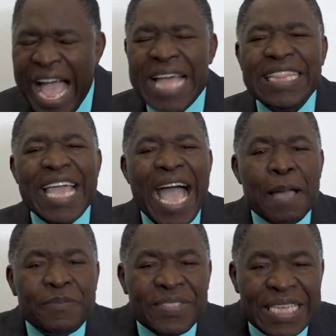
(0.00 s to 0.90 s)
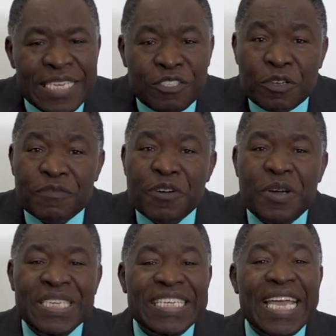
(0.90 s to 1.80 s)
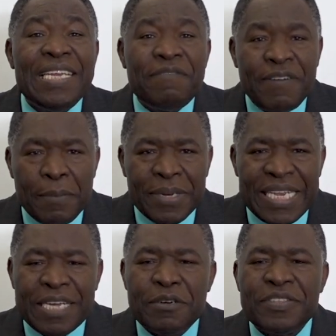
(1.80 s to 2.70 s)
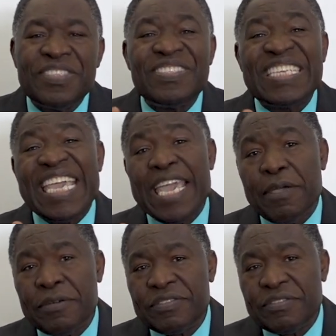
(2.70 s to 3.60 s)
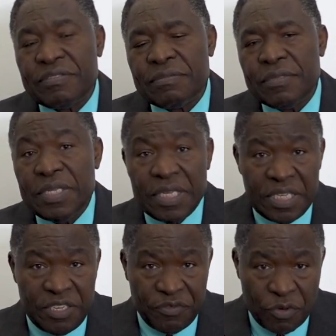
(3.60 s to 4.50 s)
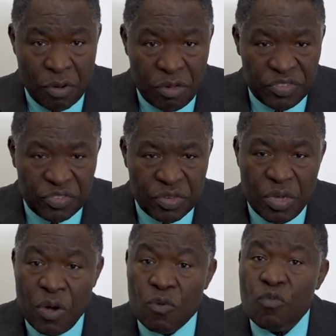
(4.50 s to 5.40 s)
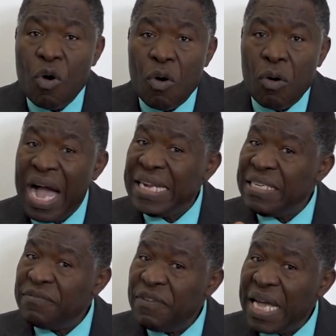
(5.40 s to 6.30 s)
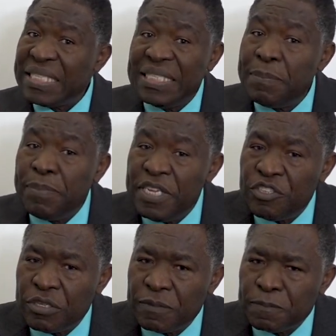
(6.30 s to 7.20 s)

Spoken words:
And the absence of God in any family causes chaos, divorce, war, and in fact, depletion.